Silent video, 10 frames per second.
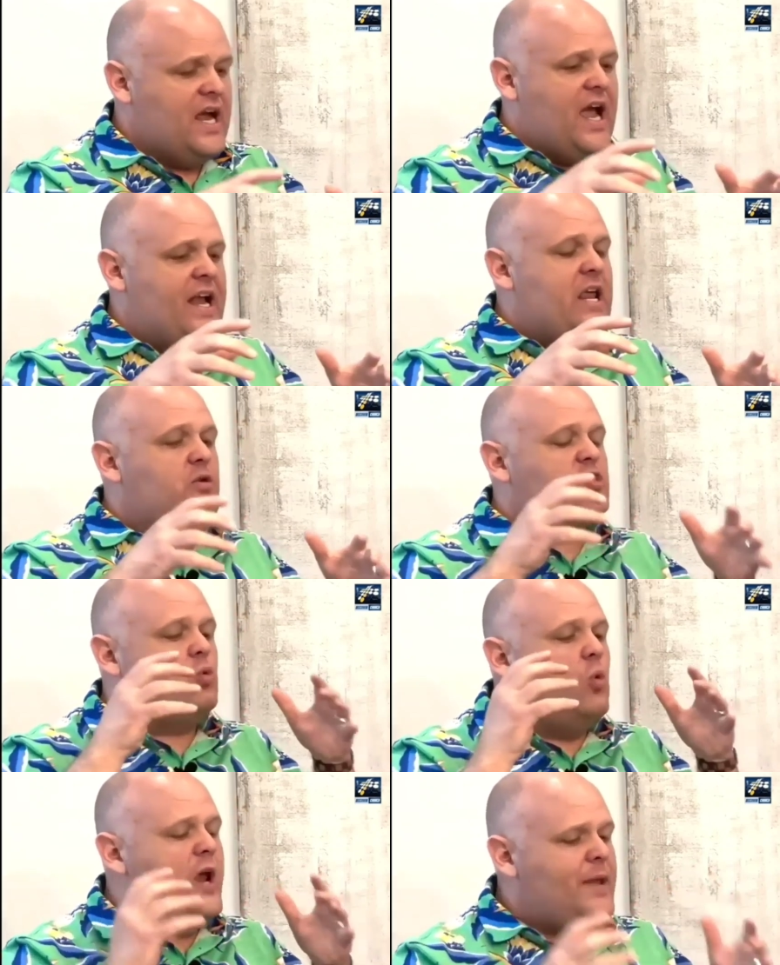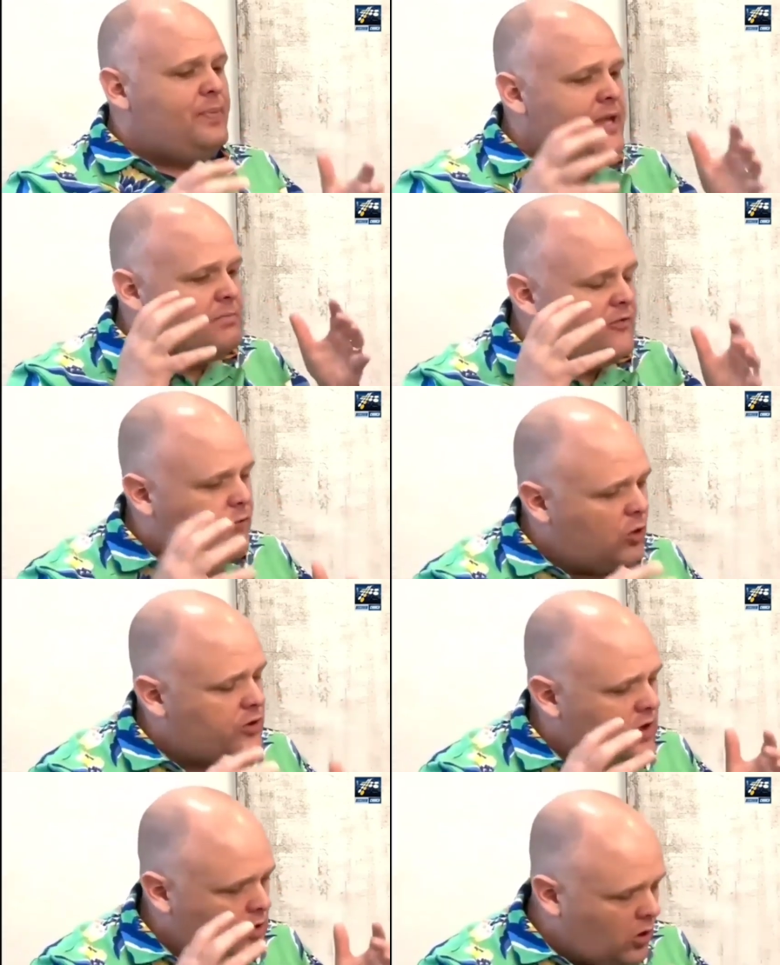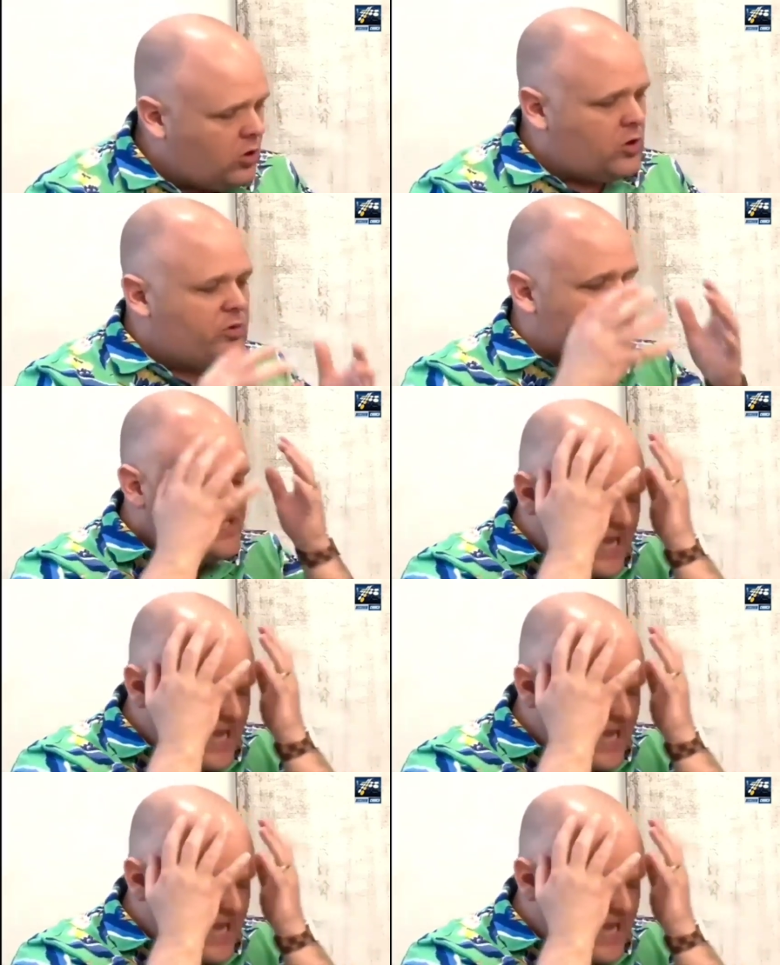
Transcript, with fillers: And he was weeping before the Lord with